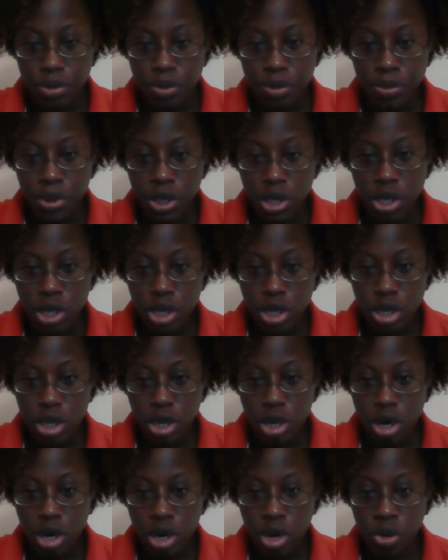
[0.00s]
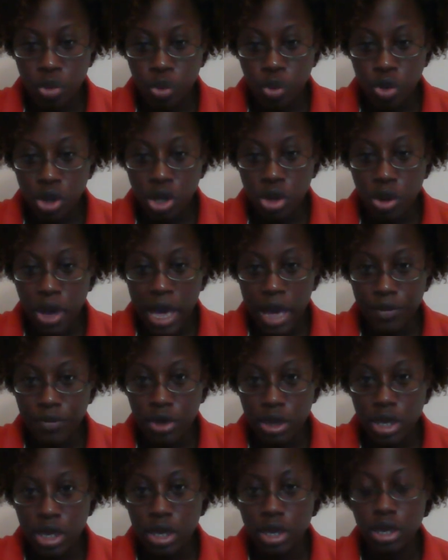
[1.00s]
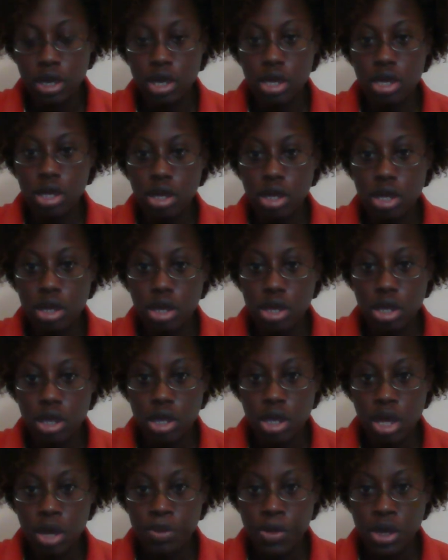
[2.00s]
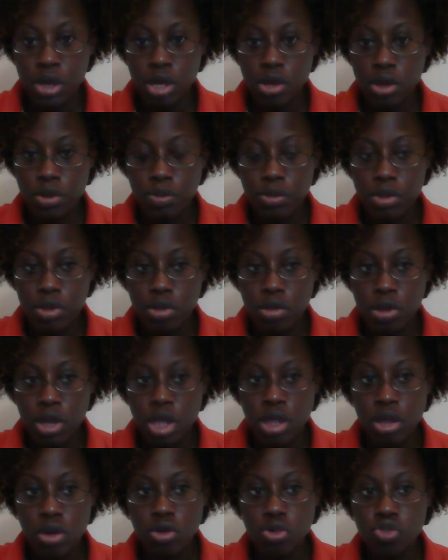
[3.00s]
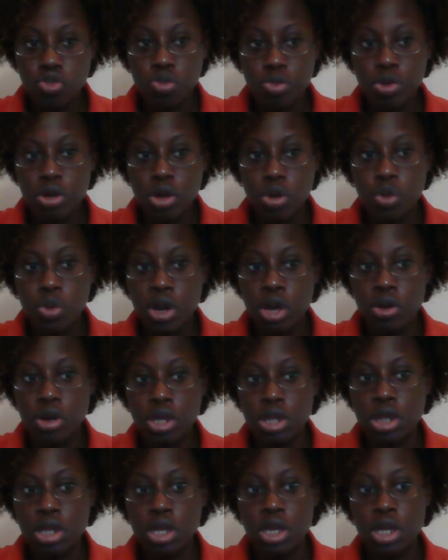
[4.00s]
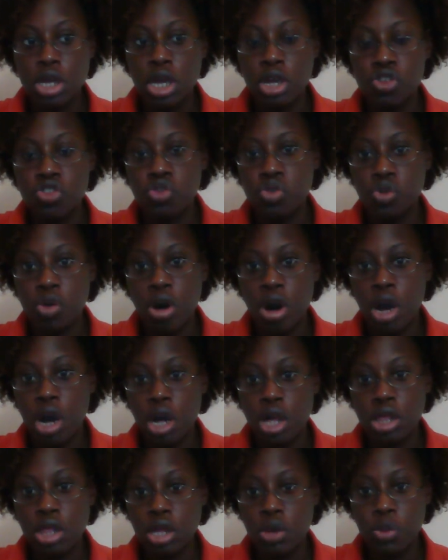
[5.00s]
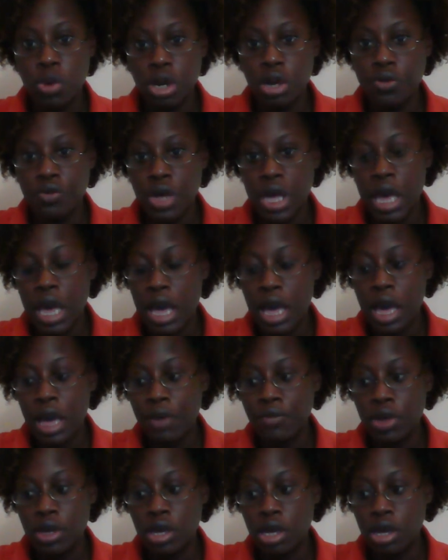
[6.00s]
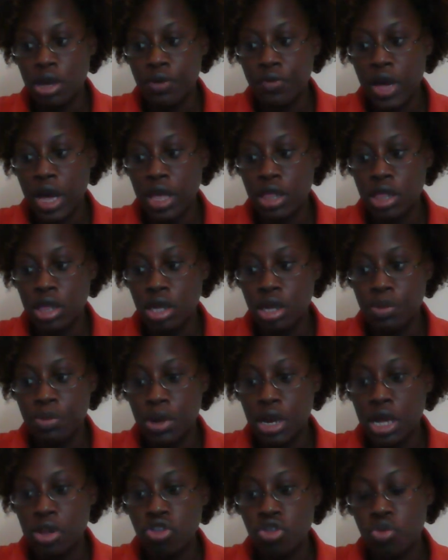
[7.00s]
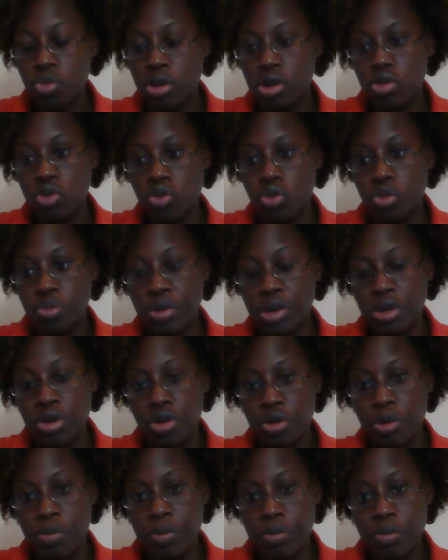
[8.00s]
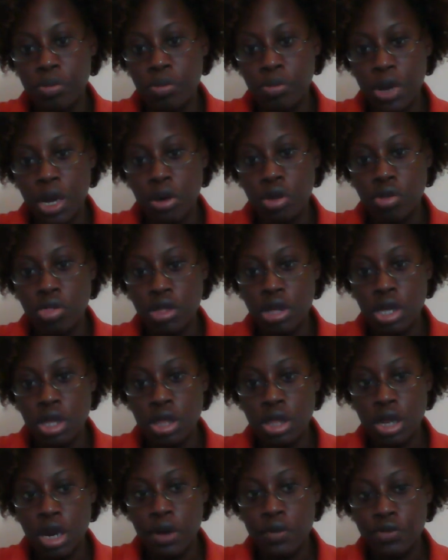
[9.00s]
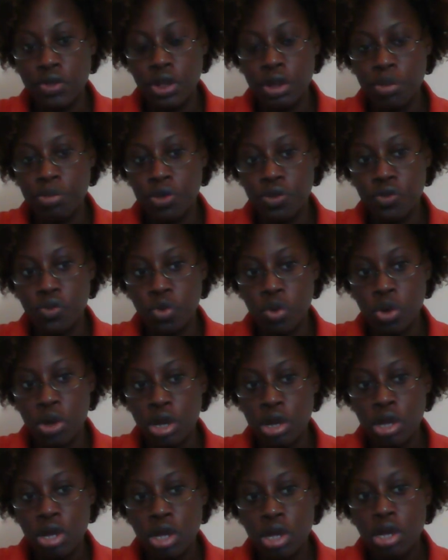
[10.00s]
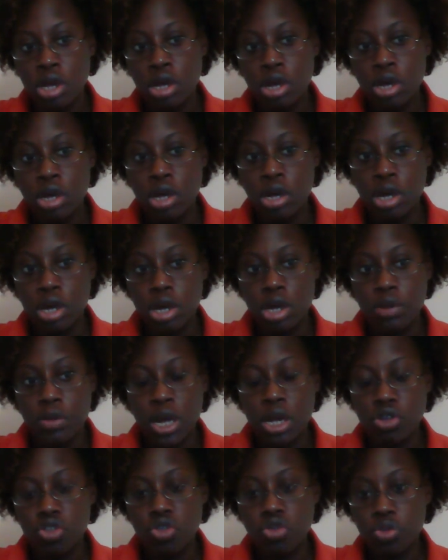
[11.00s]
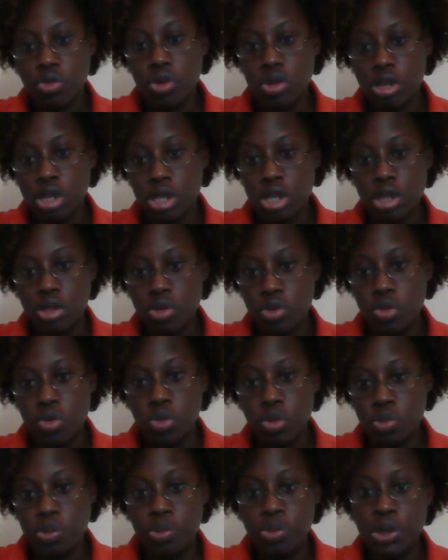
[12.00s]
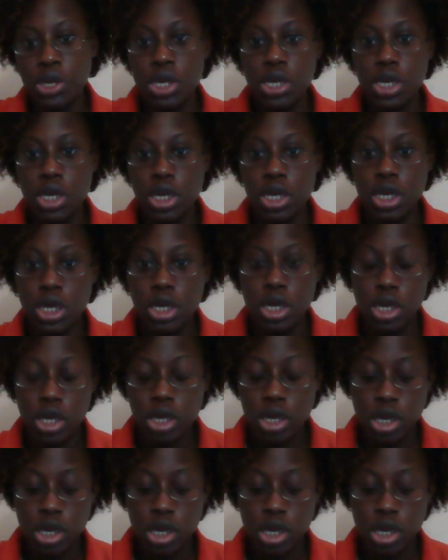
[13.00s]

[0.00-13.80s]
be a real advocate. I mean, as long as you bring awareness, then yes, you are somewhat of an advocate of IC, but I just want to do bigger and better things than I've done before. I just want this to be